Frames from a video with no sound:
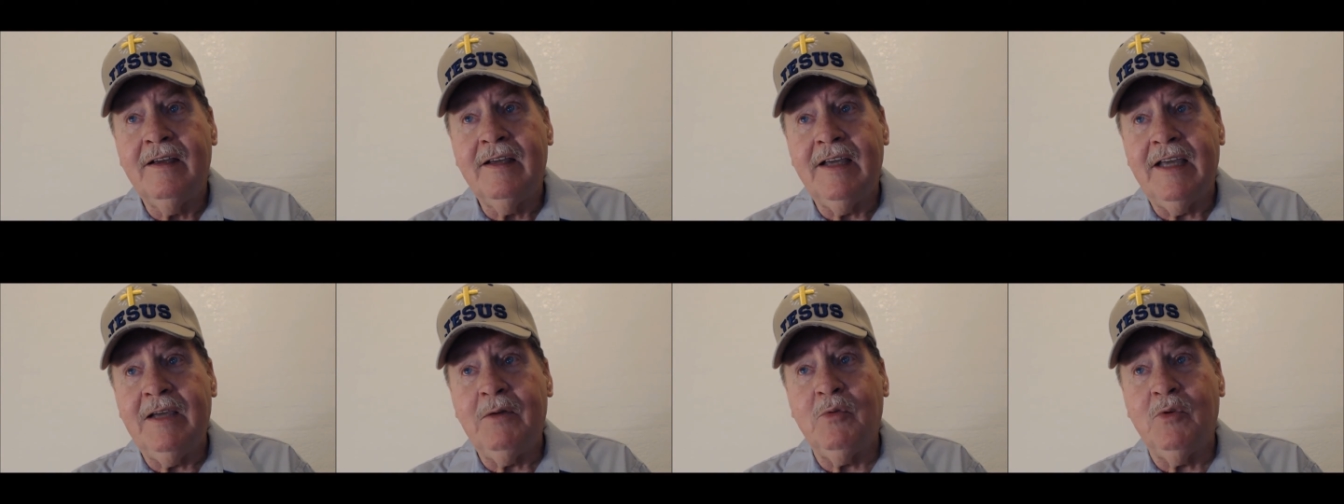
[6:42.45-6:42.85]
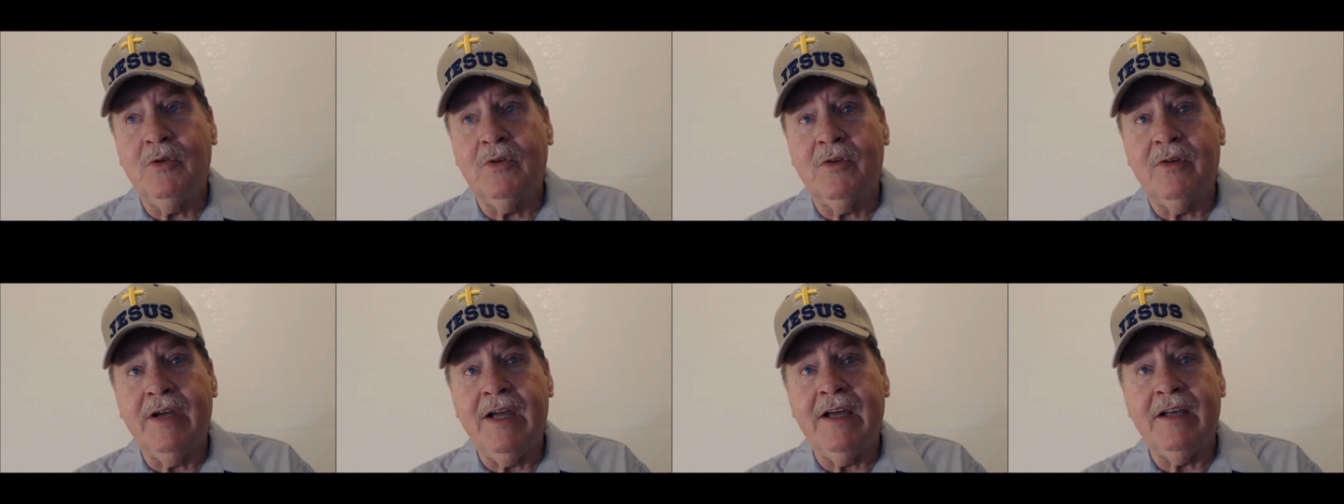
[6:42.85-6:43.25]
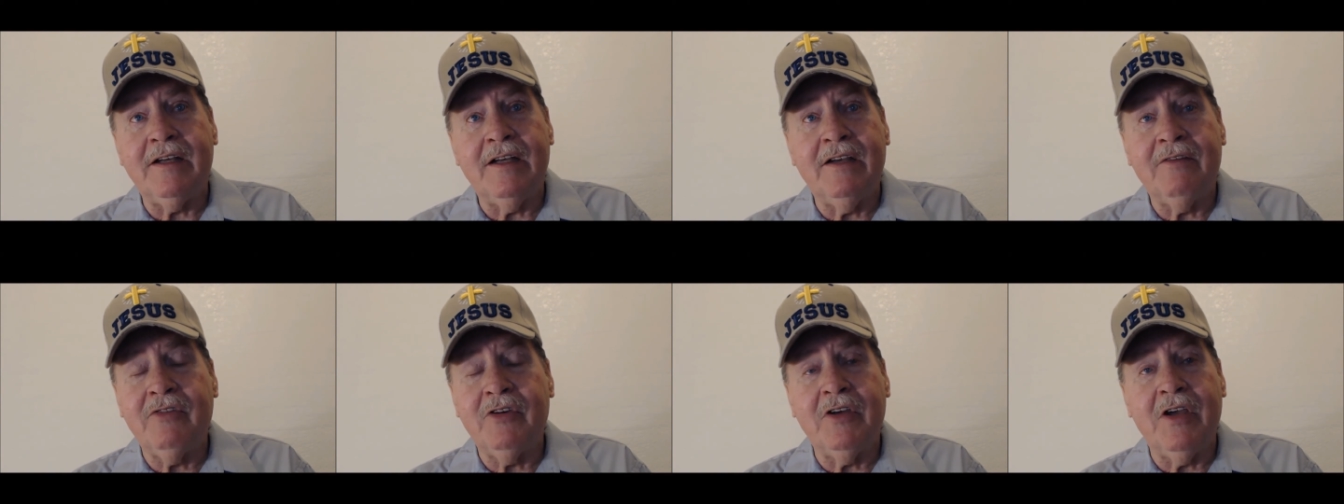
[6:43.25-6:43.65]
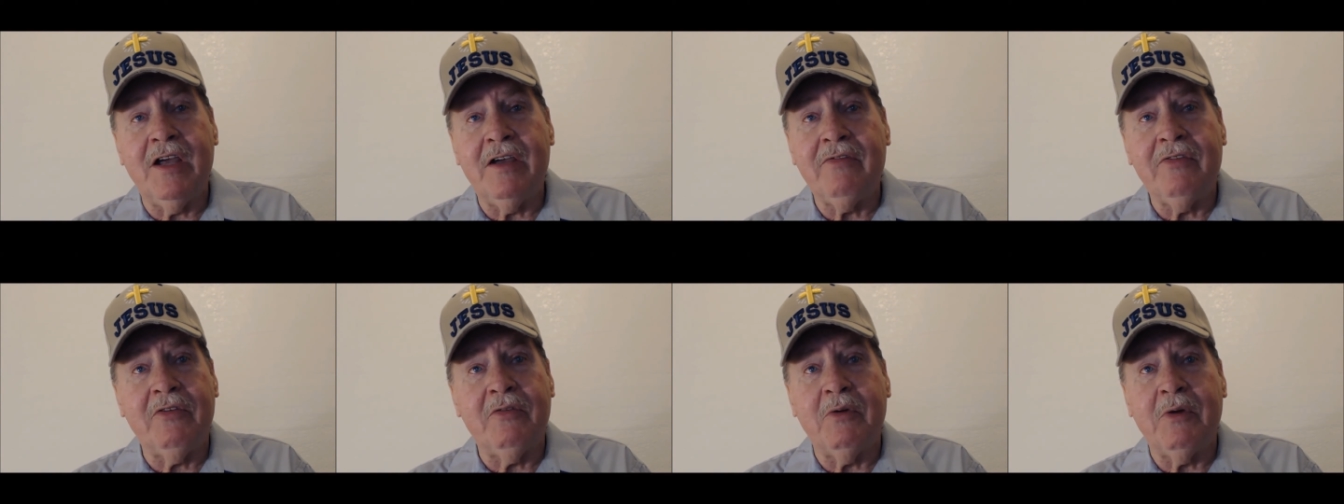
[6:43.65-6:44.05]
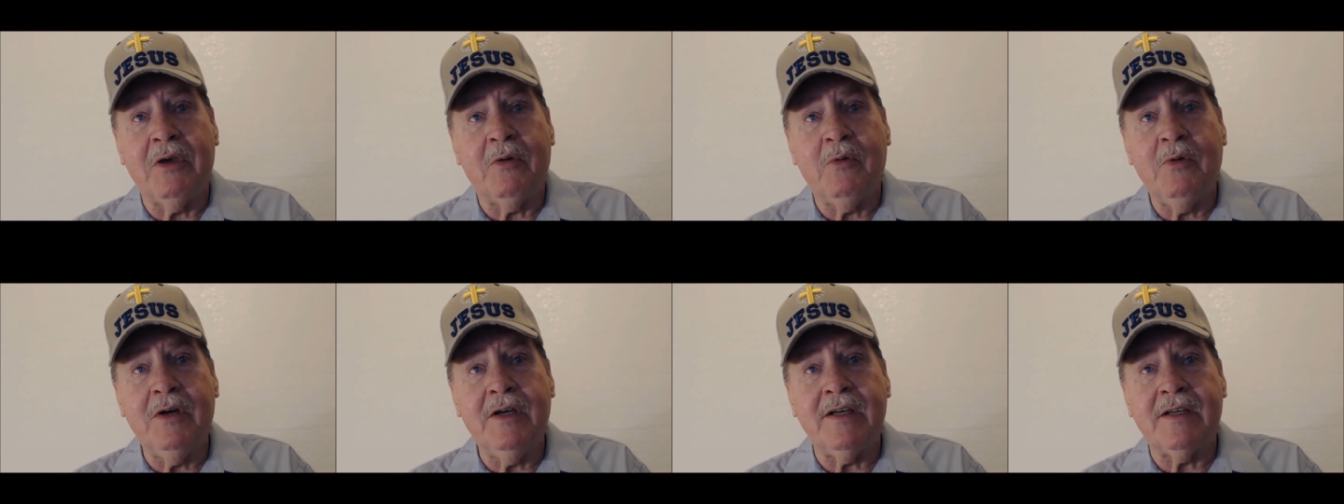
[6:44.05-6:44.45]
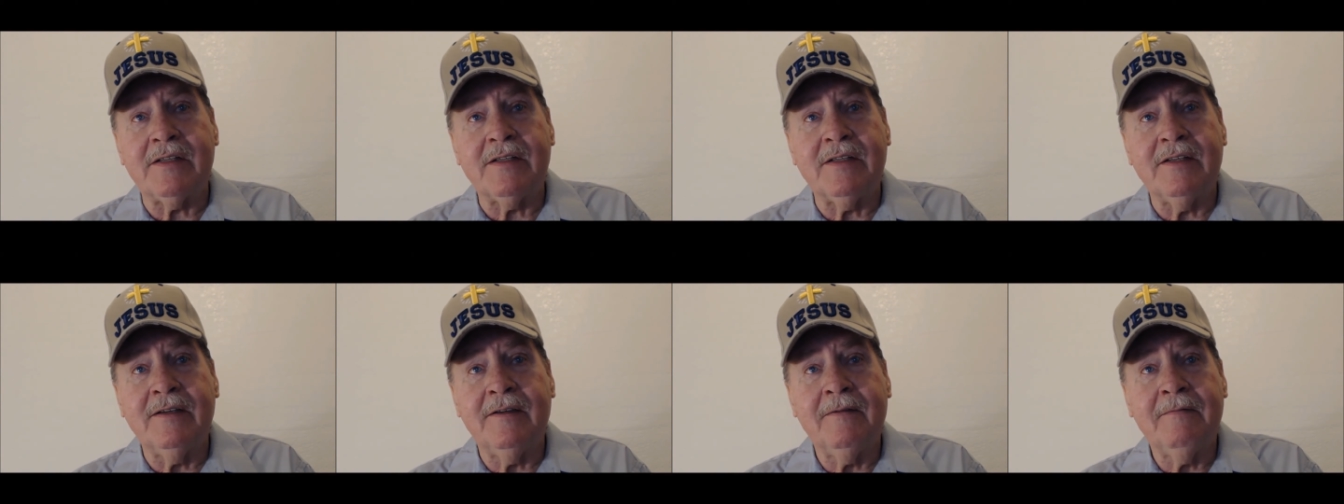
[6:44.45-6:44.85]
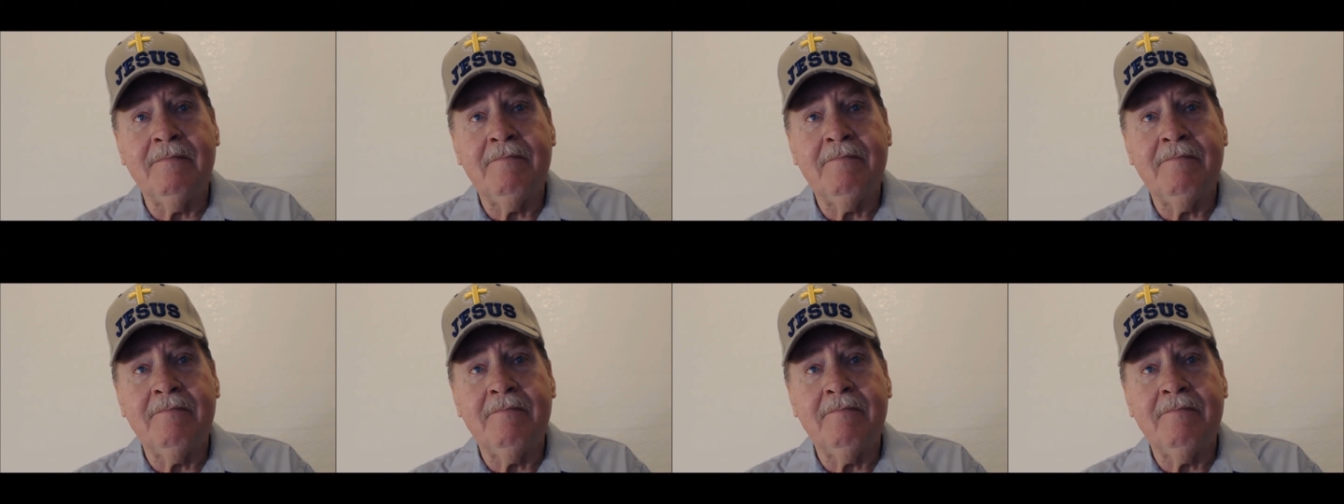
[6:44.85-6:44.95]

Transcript: He will grant every every request.